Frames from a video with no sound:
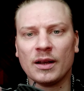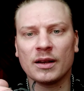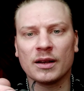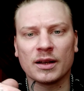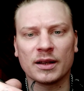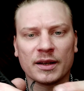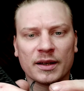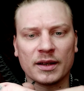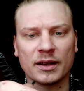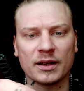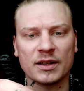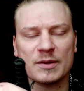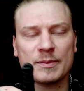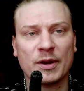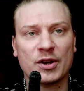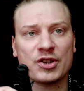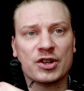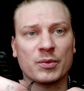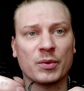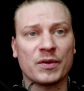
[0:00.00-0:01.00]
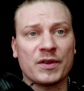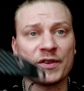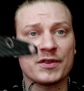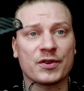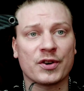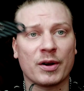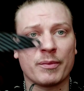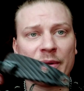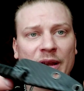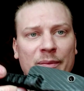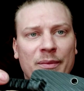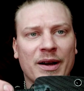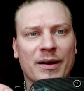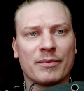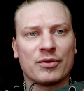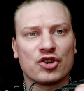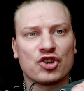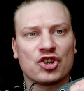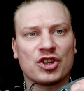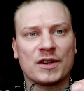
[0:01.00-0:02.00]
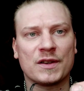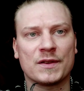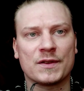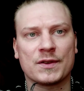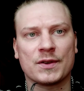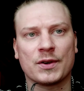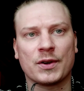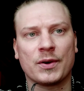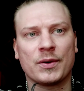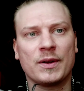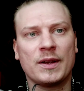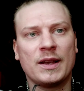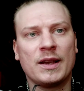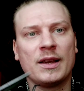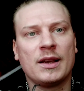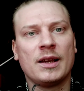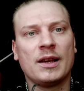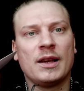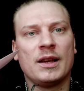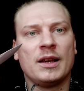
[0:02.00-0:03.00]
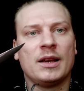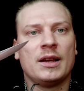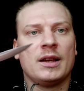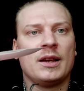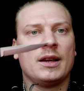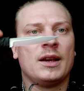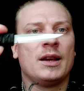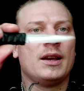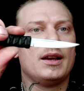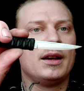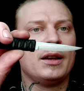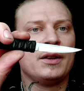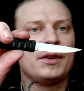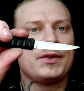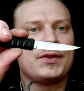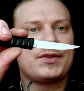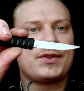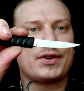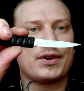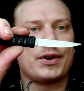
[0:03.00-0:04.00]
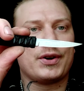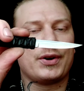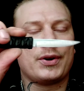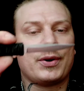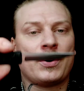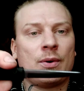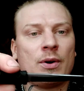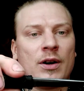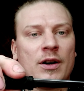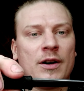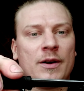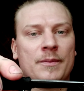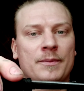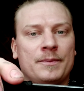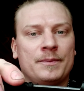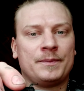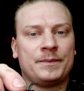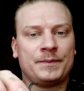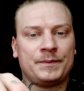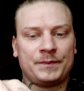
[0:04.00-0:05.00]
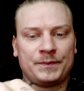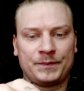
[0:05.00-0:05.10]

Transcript: and especially when these are not made by machines. So